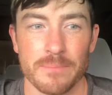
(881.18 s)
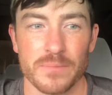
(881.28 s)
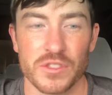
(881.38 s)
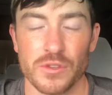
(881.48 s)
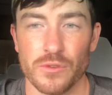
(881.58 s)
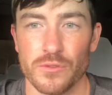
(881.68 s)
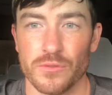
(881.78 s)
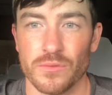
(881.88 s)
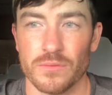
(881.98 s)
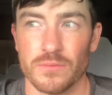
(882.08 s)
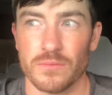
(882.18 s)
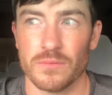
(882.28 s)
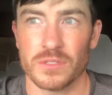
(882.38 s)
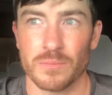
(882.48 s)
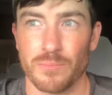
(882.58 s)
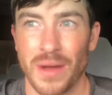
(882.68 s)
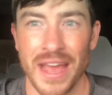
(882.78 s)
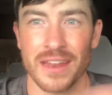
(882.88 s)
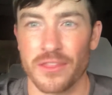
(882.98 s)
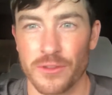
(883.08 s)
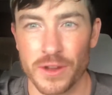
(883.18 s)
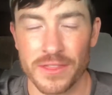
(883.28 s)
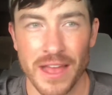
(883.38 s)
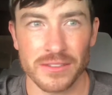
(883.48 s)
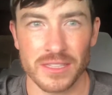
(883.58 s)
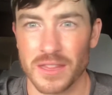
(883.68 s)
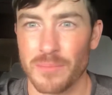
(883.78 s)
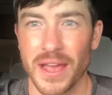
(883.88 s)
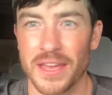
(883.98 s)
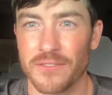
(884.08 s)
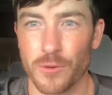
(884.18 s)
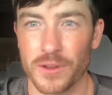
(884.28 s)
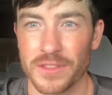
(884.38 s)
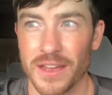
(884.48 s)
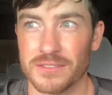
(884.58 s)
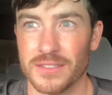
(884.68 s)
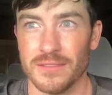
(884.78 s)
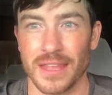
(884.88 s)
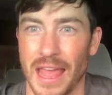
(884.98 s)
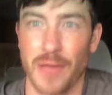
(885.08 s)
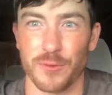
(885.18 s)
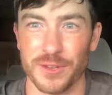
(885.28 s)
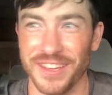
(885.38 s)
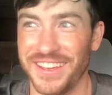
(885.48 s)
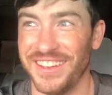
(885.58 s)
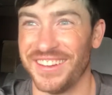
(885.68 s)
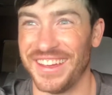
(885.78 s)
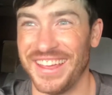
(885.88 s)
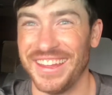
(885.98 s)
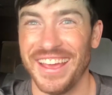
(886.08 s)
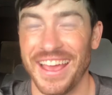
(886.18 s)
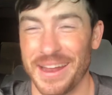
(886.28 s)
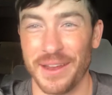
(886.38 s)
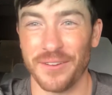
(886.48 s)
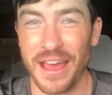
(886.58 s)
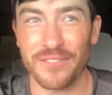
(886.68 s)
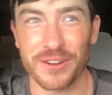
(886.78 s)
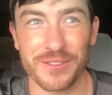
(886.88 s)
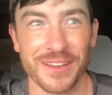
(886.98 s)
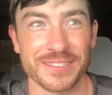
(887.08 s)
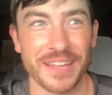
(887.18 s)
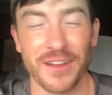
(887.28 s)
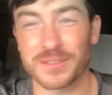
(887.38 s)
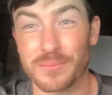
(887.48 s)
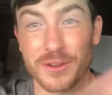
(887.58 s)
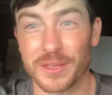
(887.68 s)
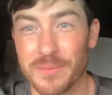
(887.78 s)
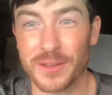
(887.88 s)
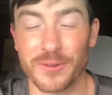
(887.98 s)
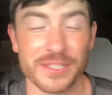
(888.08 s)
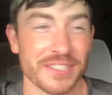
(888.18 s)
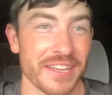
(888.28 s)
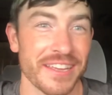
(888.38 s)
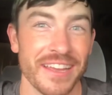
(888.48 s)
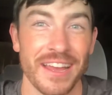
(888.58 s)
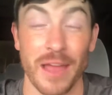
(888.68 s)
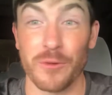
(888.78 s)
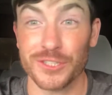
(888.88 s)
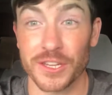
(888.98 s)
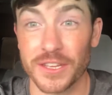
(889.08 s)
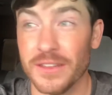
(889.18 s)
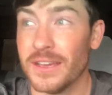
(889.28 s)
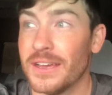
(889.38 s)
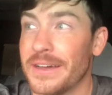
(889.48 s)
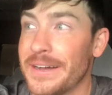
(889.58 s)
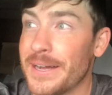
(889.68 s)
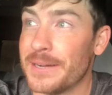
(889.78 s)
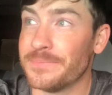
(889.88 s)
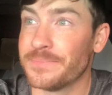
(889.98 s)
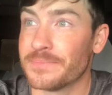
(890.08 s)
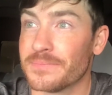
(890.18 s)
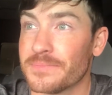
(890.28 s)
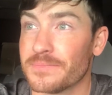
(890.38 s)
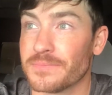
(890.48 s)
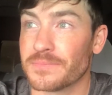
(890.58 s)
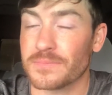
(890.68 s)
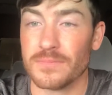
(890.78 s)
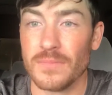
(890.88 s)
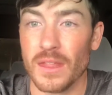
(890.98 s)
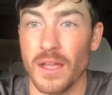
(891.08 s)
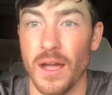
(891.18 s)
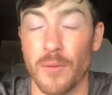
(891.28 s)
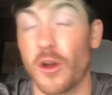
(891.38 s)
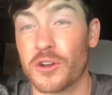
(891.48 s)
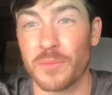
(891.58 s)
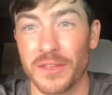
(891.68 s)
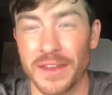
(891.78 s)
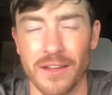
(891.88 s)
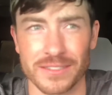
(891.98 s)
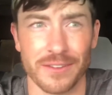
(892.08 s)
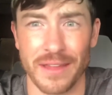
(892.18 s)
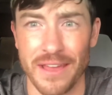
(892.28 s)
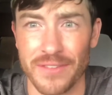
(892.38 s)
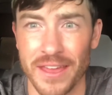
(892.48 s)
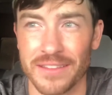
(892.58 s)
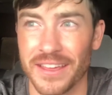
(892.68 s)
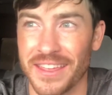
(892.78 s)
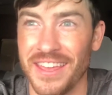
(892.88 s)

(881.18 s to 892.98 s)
to buy it at 30,000 than buy it at 40,000? Like, I would, right? And I don't have $100,000 I'm putting in Bitcoin today. I wish I did. Or $100 million. I don't have that. Like,